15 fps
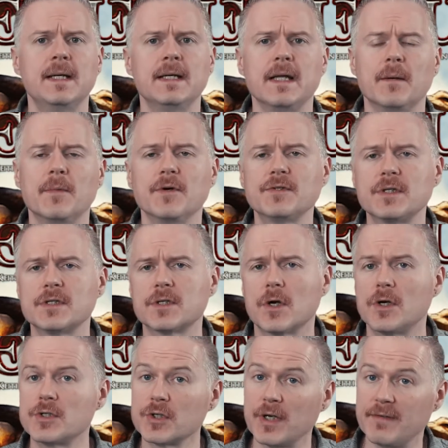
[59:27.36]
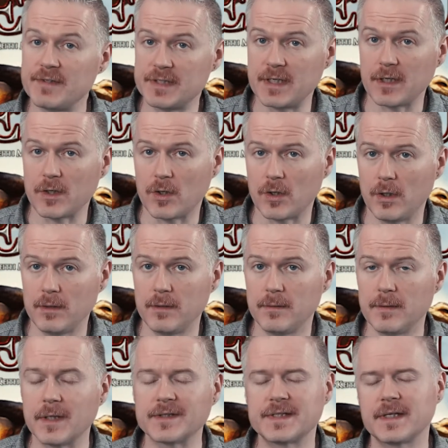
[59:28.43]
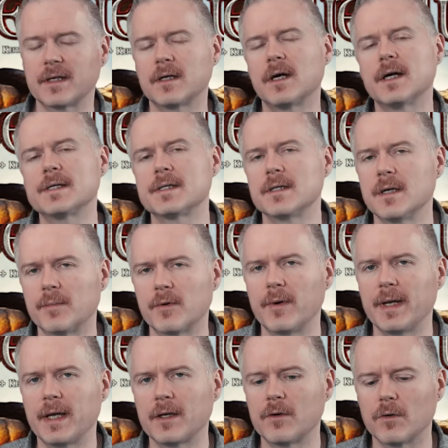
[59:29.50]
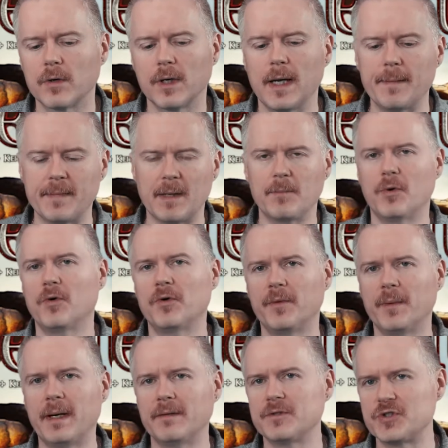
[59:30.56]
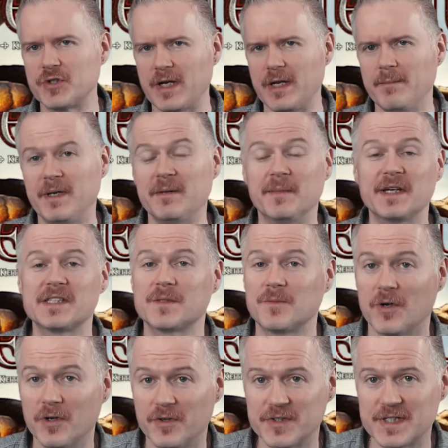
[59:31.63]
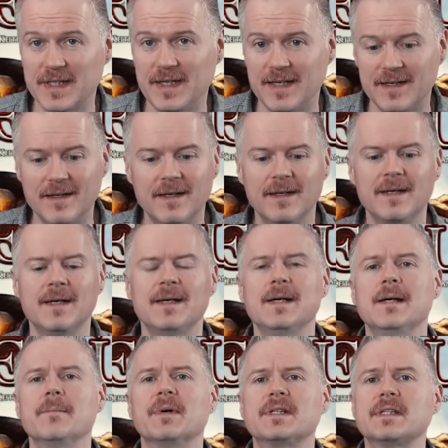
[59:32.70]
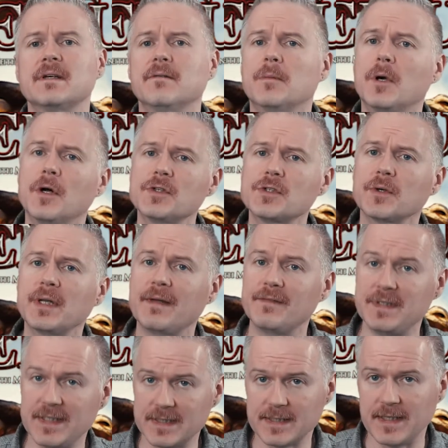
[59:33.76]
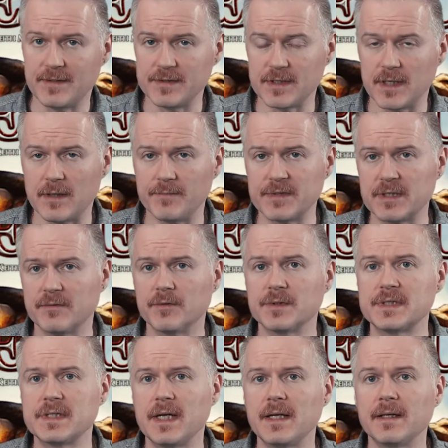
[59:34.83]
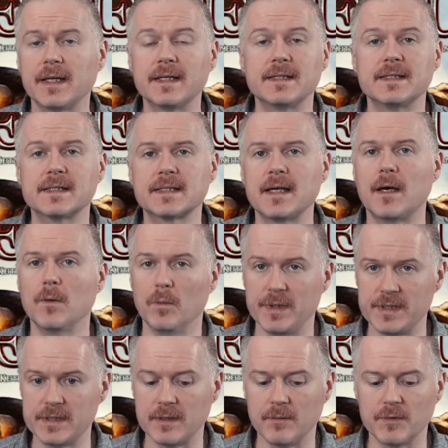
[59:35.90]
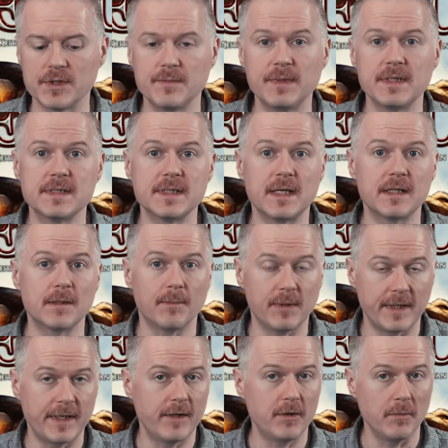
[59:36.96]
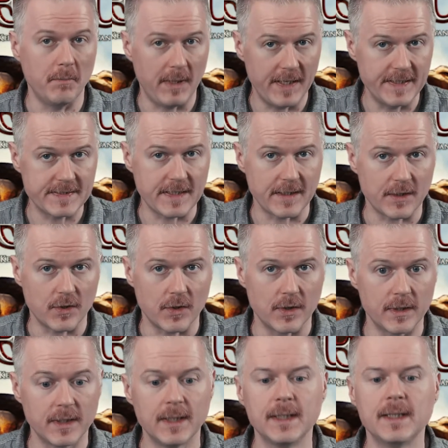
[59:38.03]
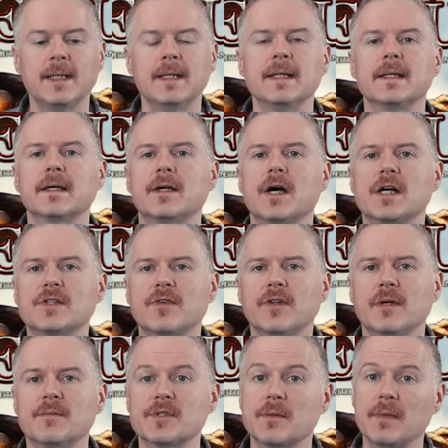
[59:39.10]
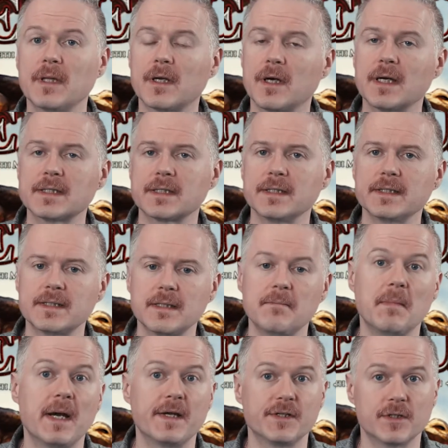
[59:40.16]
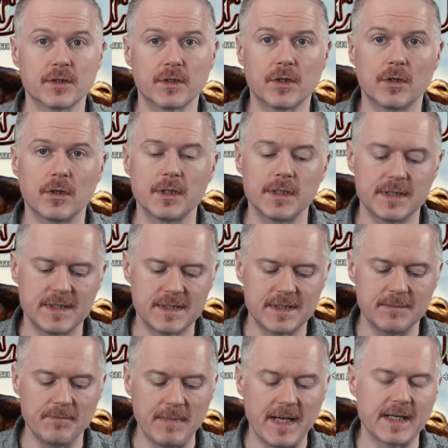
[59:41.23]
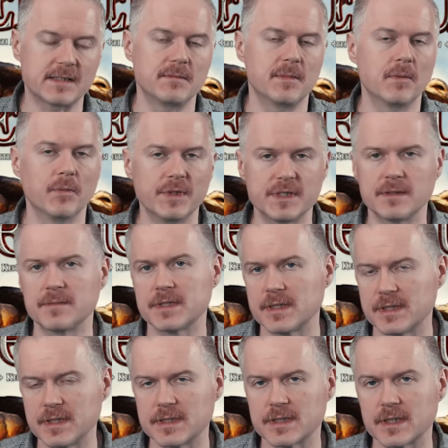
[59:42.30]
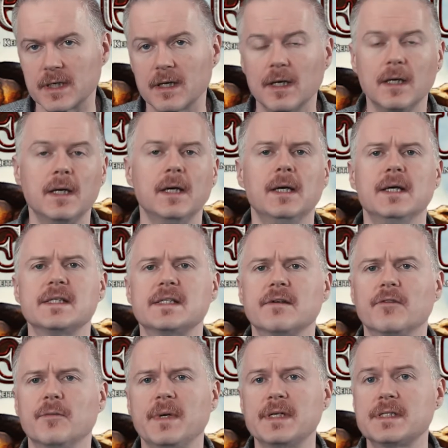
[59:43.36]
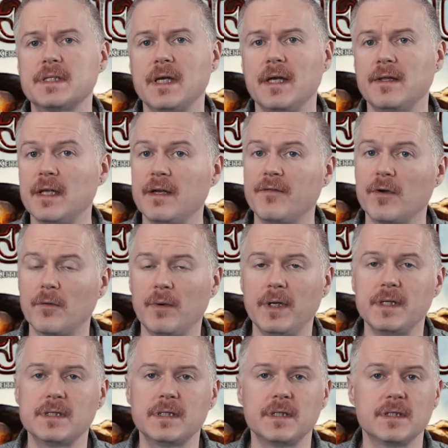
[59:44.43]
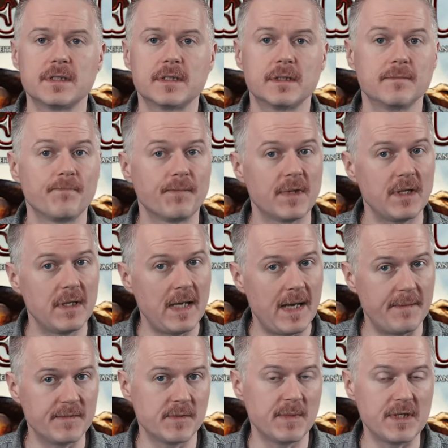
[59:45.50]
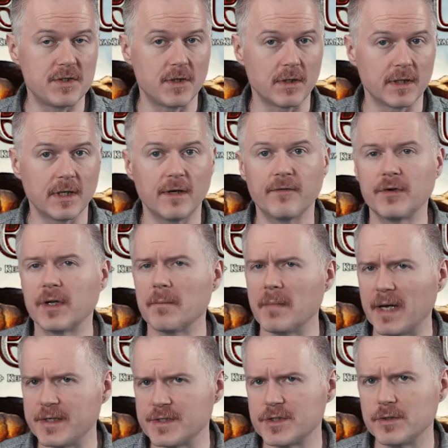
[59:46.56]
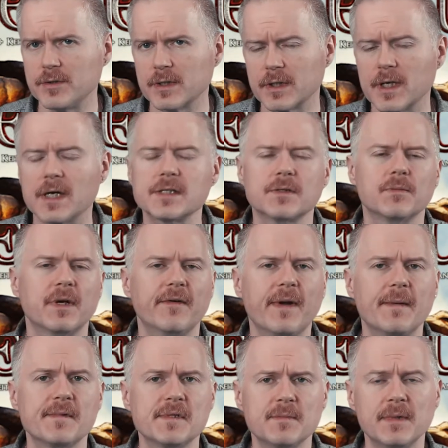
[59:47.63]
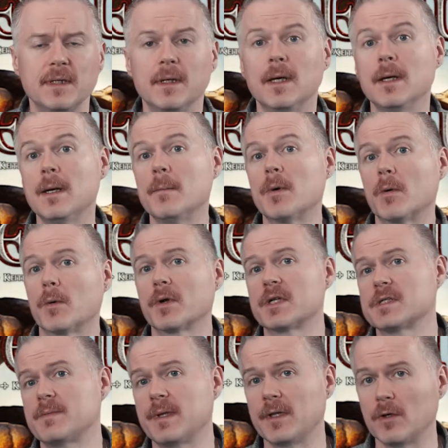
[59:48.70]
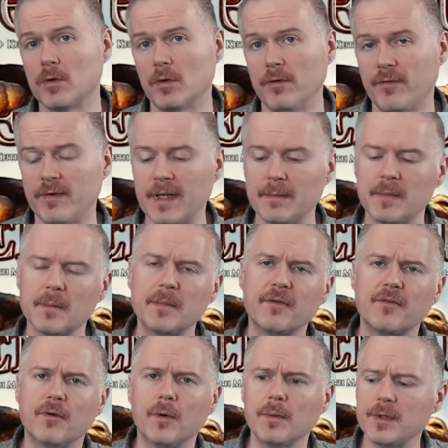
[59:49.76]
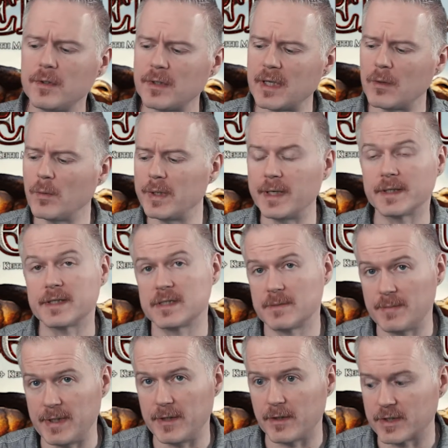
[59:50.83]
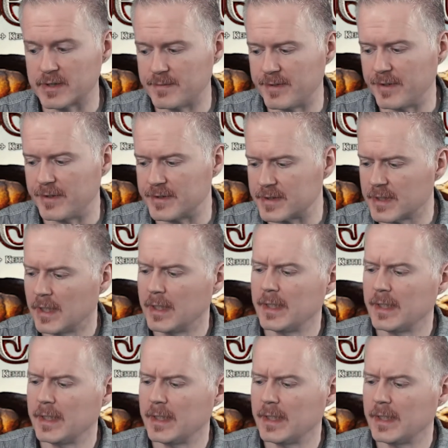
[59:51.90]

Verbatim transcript: Now, most of these cards are going to have a set, card, a set cost in the upper right-hand corner. I'm not pulling them out, trying to minimize spoilers again. But some are also going to have discounts on them. Some will say like discount wisdom, which means that the player who buys that card, the cost for them is going to be the cost listed minus their current maximum wisdom statistic. Someone may say that if your race is happens to be dark elf, you get minus two to the cost, whatever happens to be. But we're going to spend the gold for that. But before we do that, we get to spend our experience.